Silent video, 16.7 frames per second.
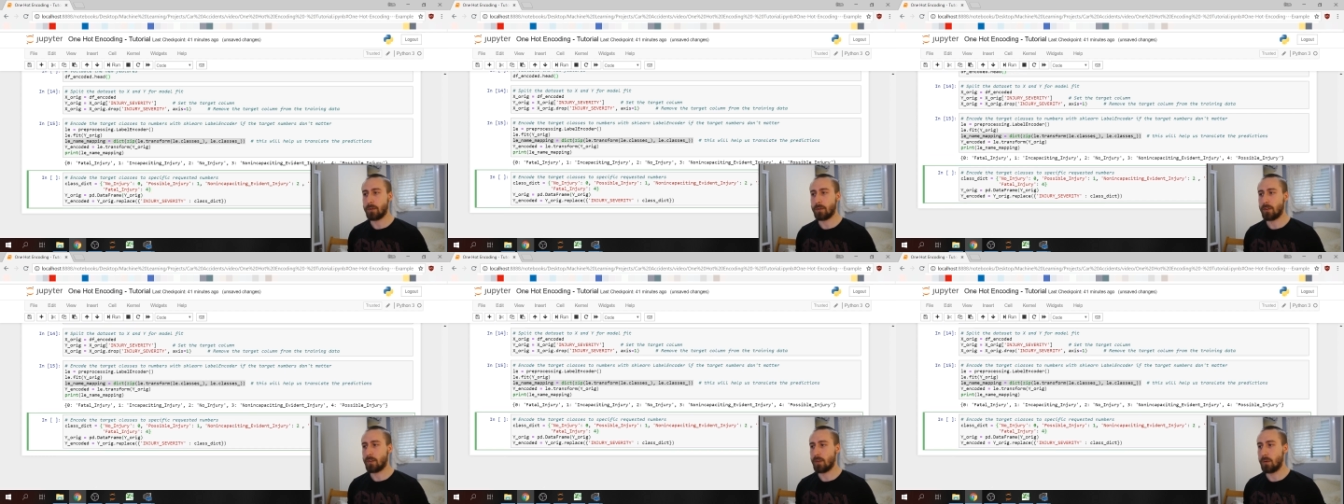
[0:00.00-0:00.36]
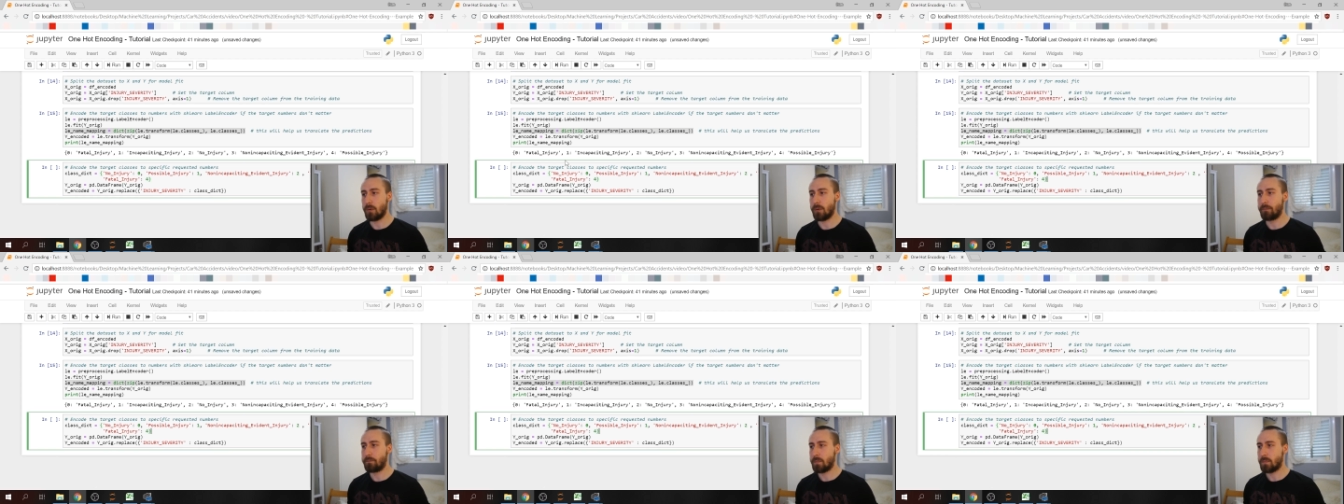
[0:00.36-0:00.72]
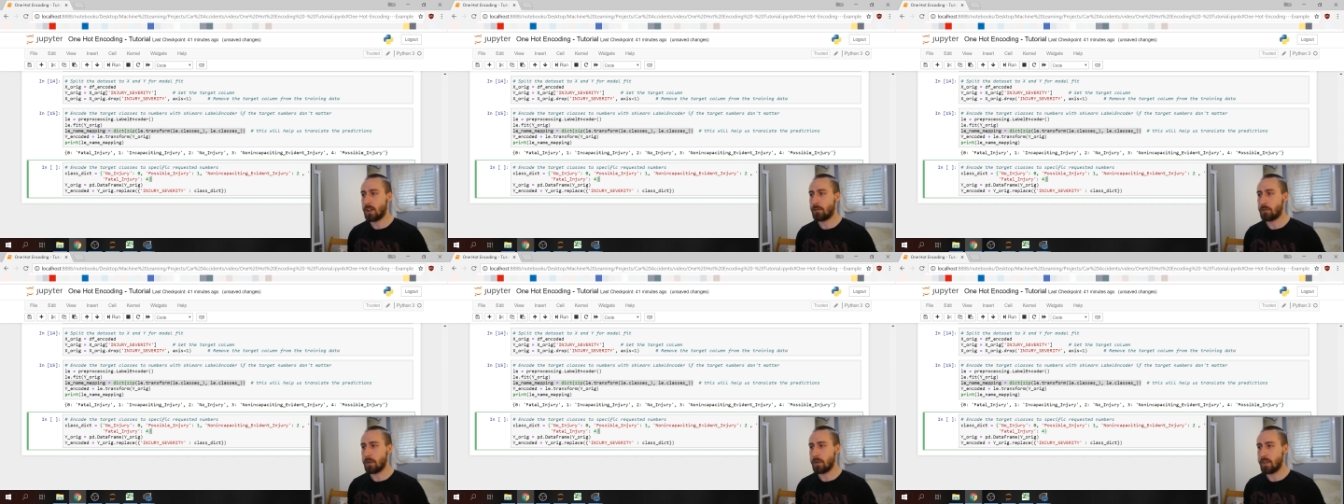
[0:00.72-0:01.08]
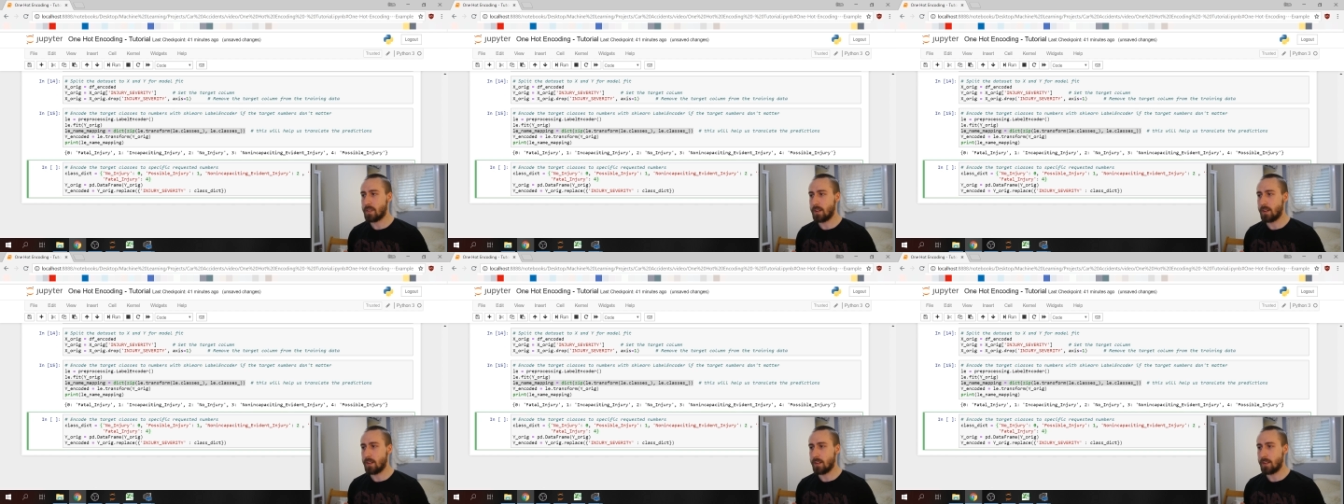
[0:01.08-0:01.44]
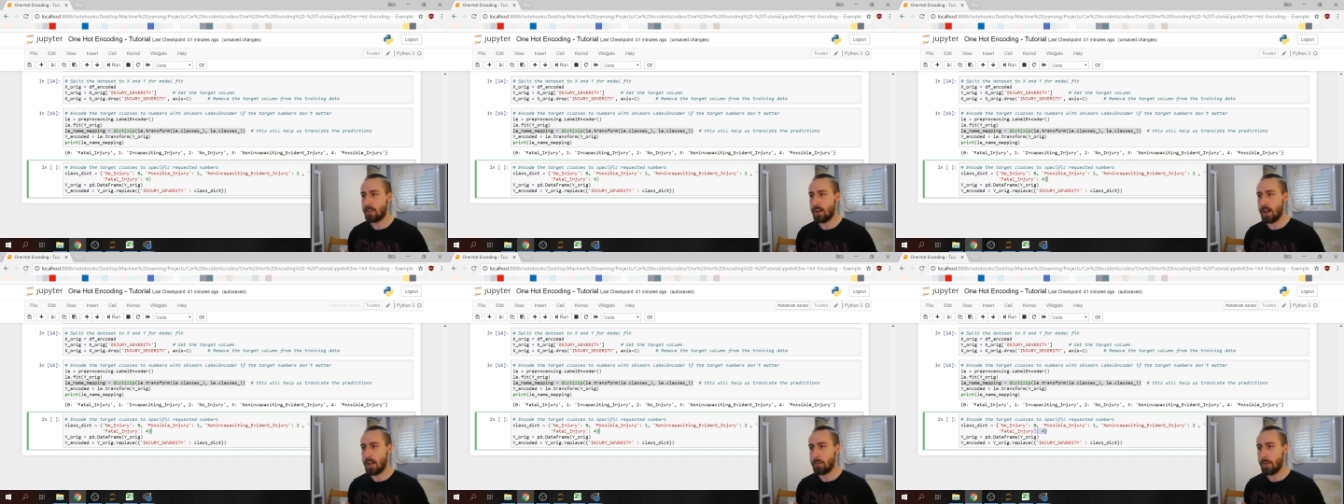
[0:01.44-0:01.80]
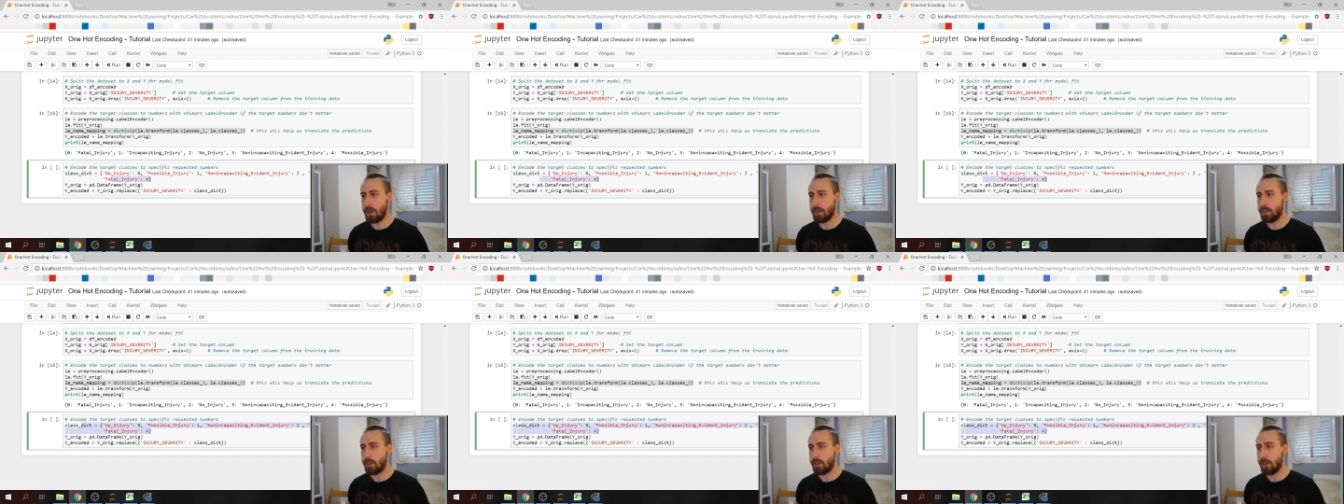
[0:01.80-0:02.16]
So, for instance, I
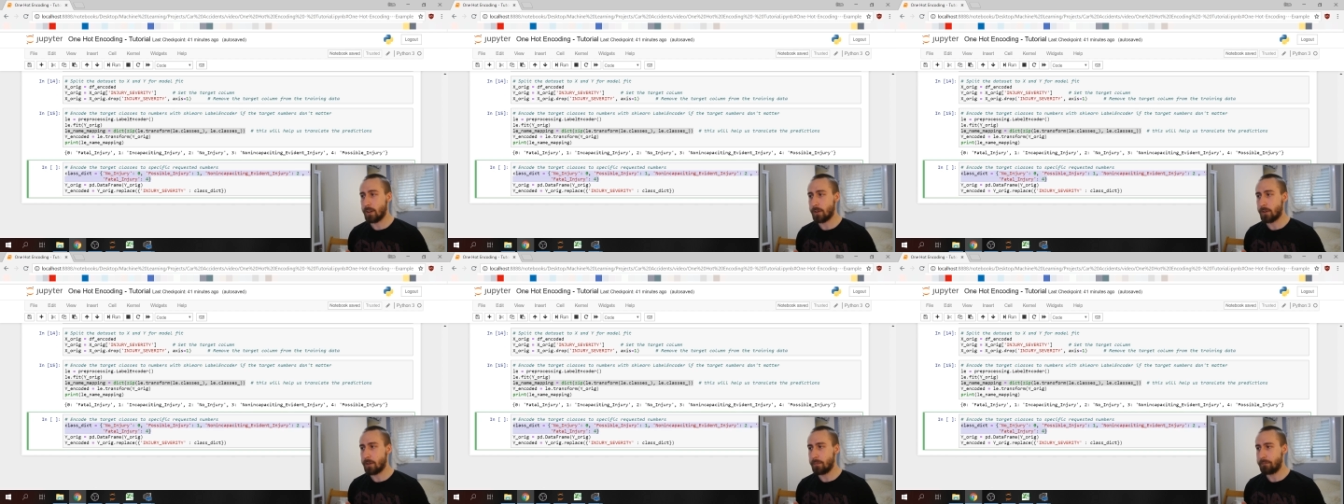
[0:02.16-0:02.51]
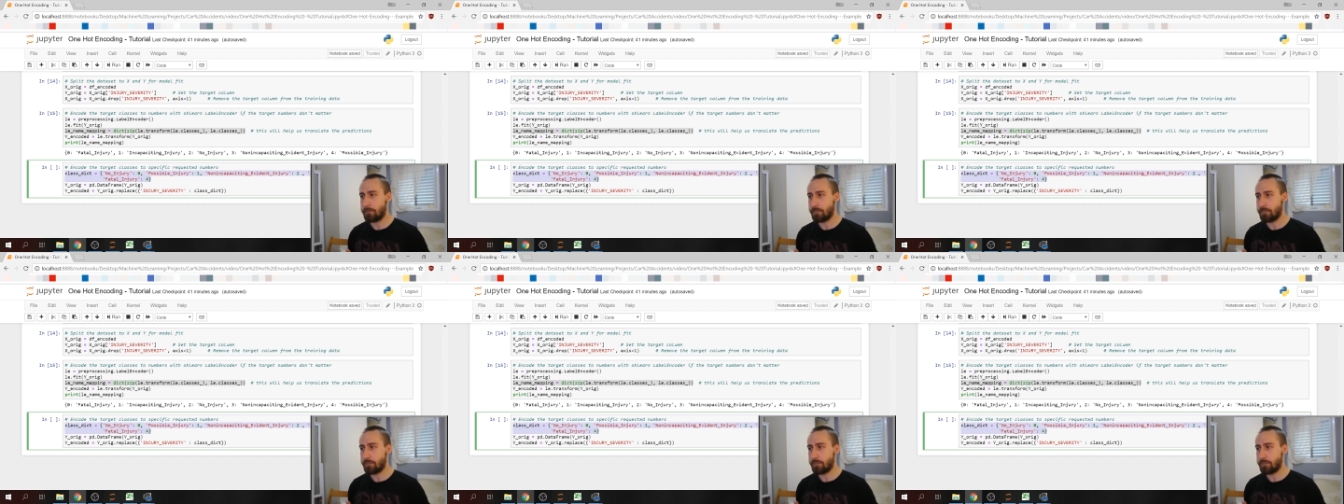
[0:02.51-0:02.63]
made here